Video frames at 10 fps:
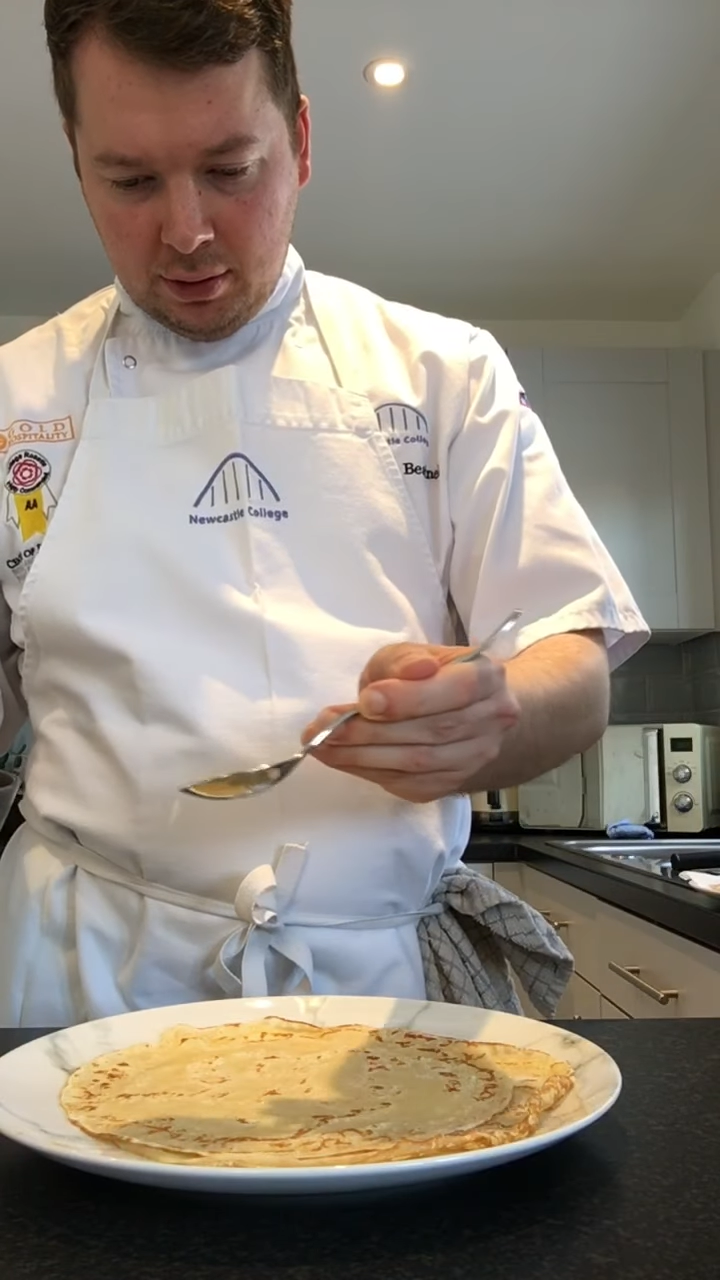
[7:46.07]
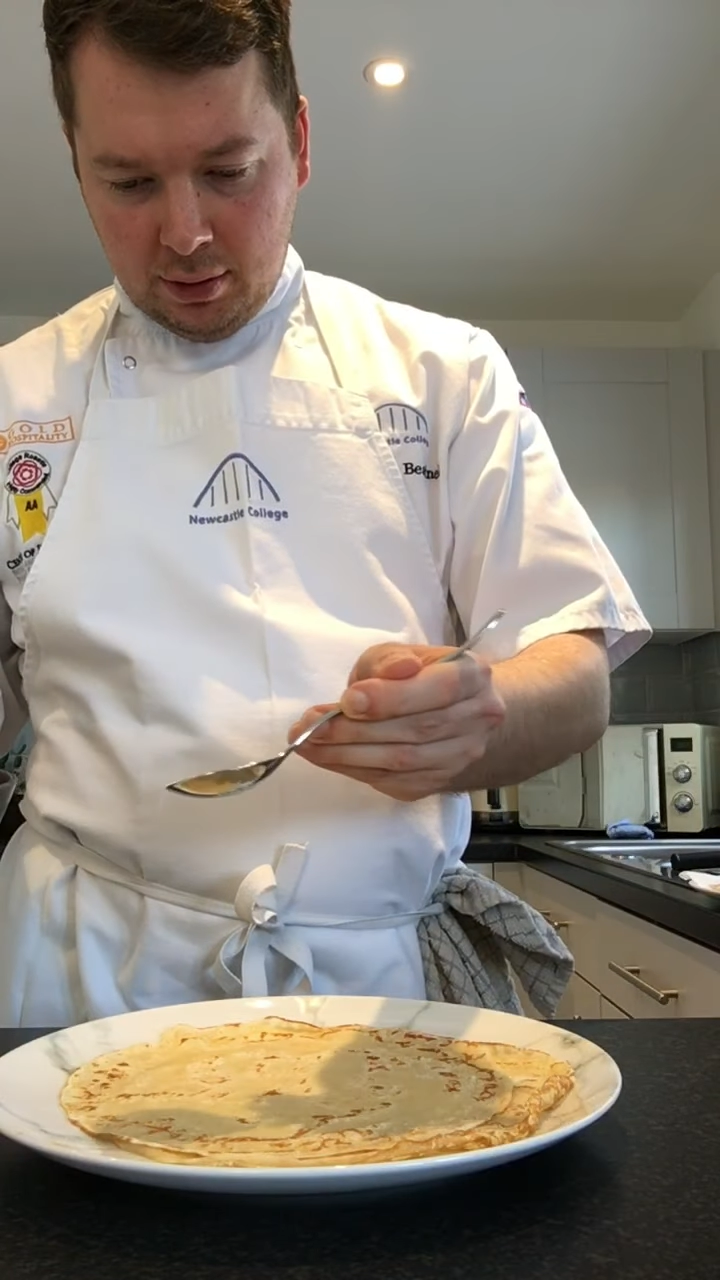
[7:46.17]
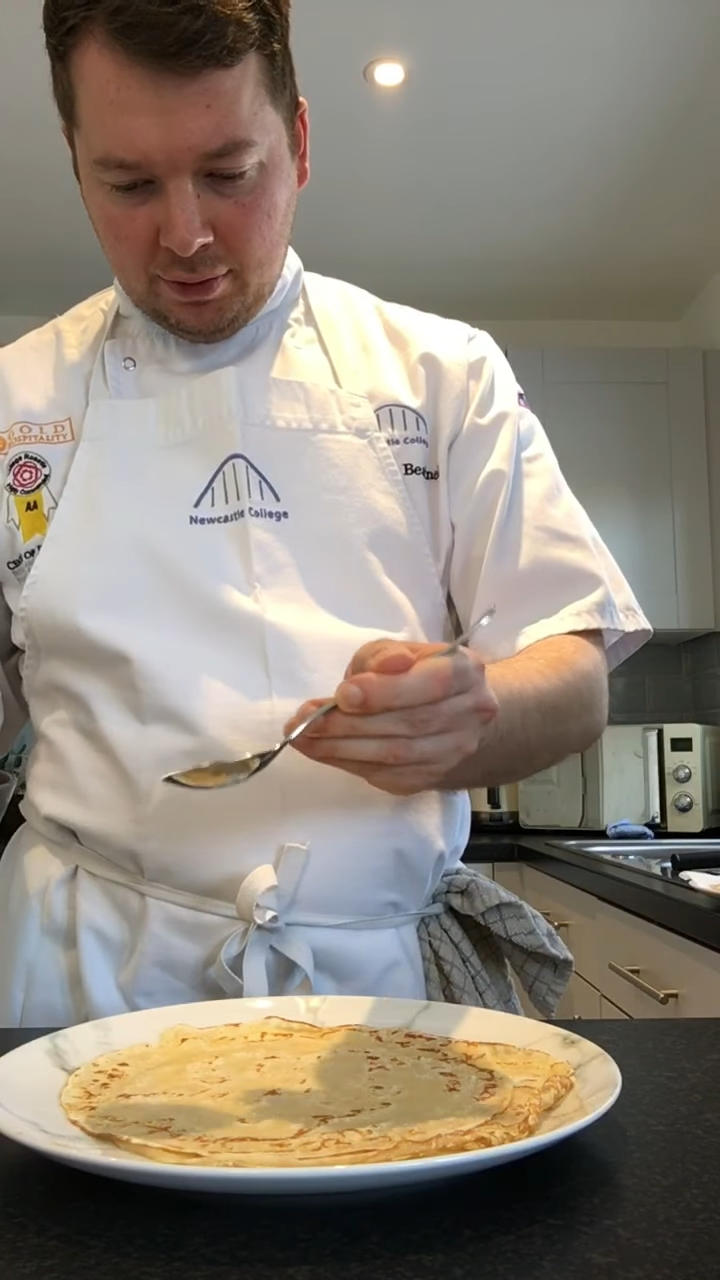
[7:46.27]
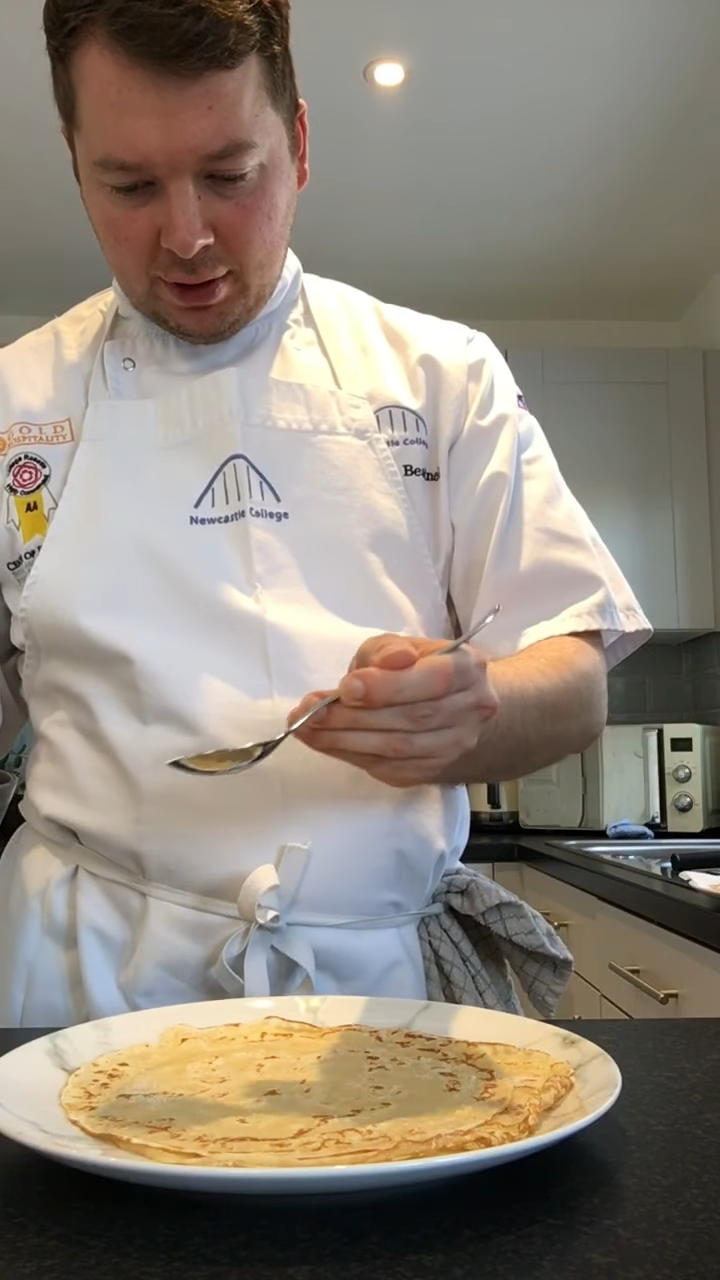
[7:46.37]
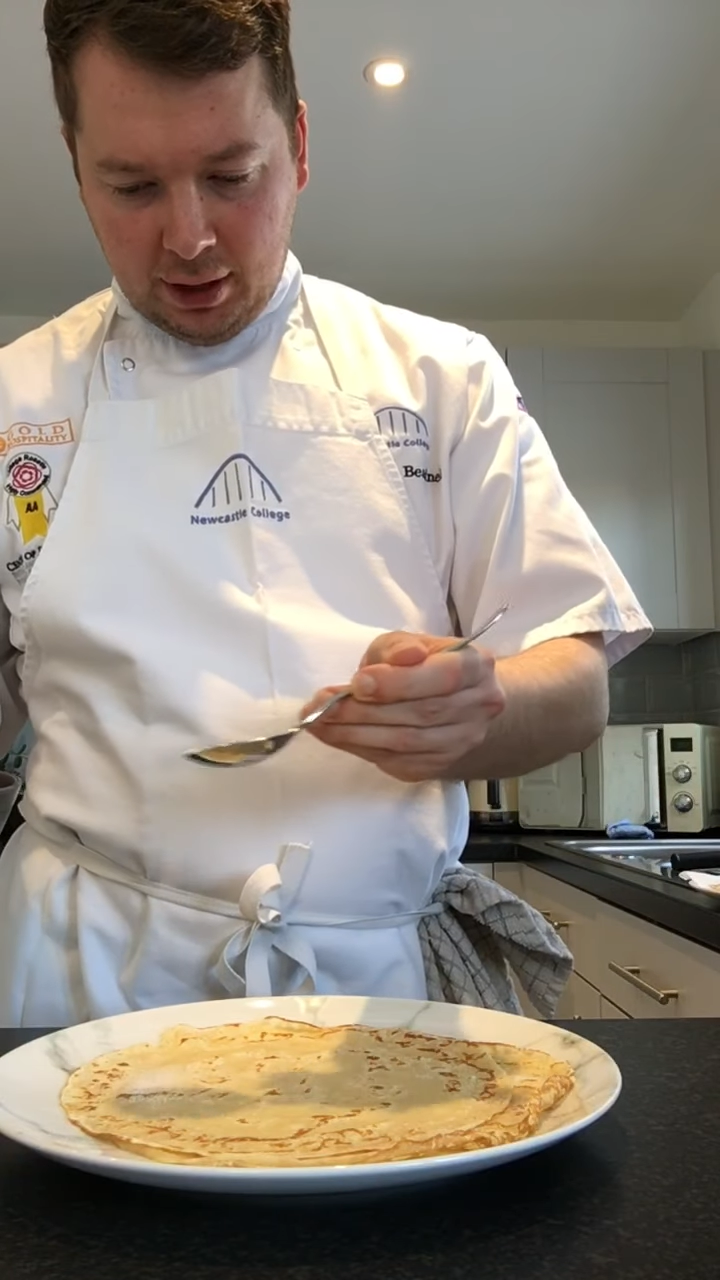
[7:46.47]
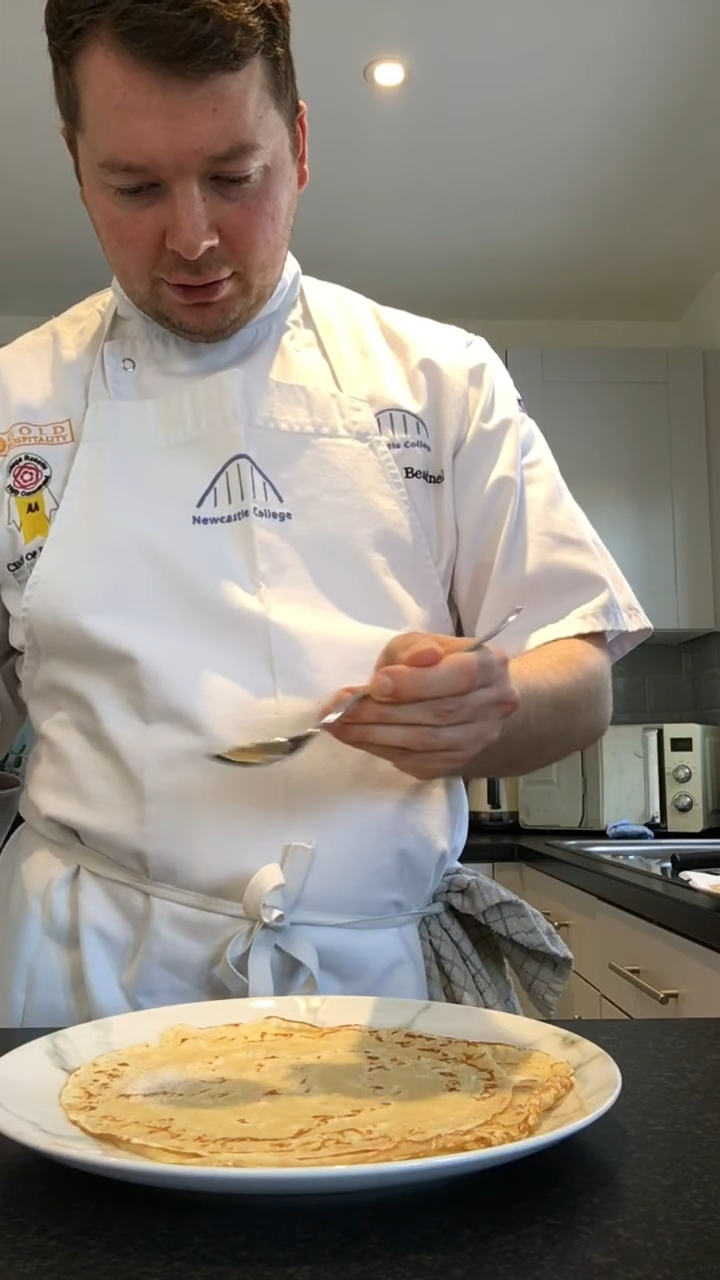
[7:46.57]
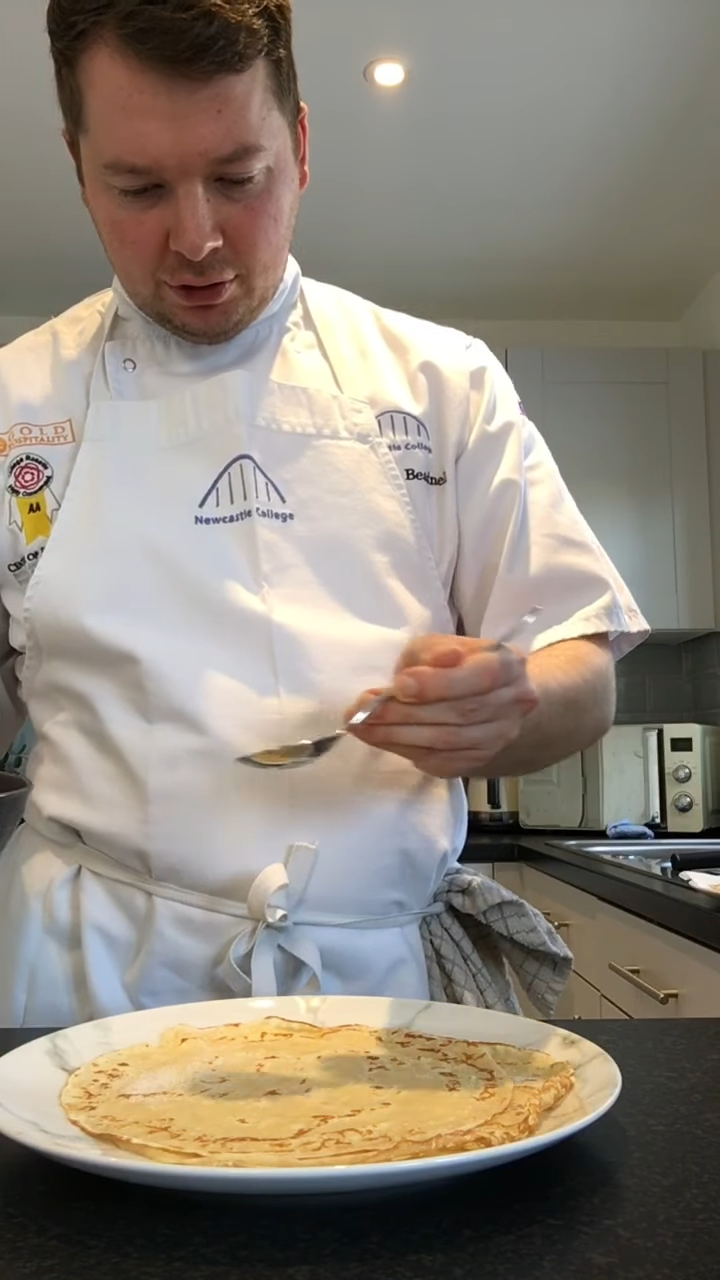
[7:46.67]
of caster